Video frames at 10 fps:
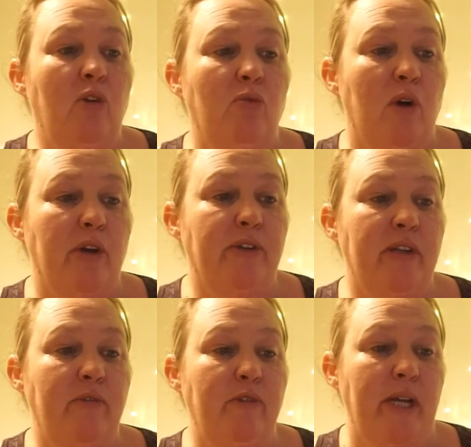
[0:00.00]
Rather
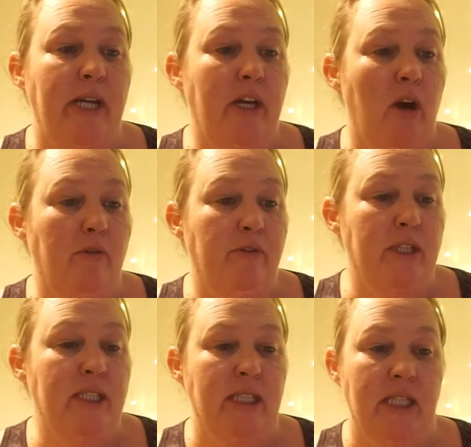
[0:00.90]
than feeling
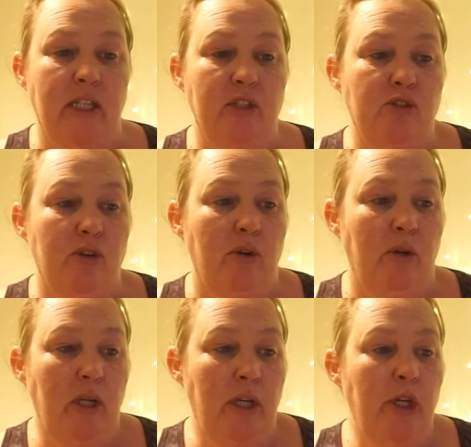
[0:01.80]
confident and in control,
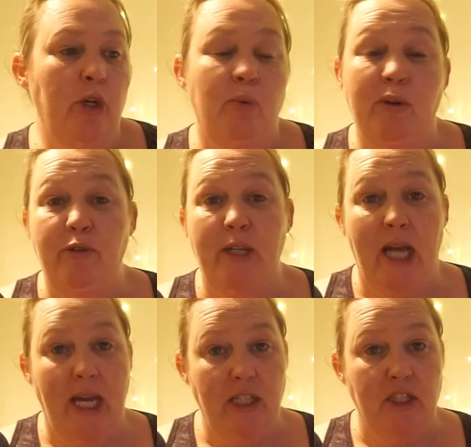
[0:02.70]
we feel
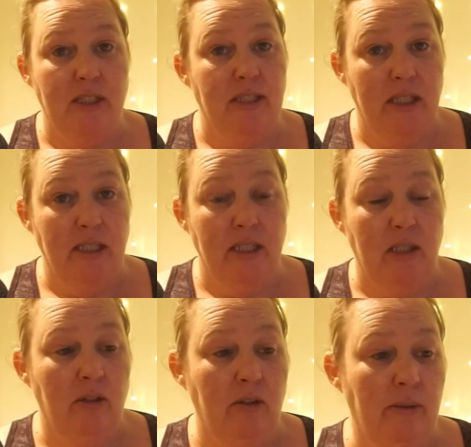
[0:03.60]
anxious and
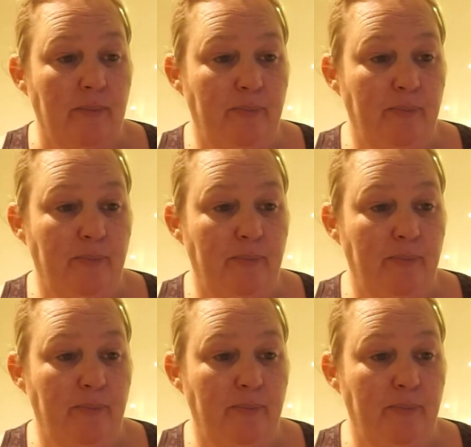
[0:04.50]
insecure.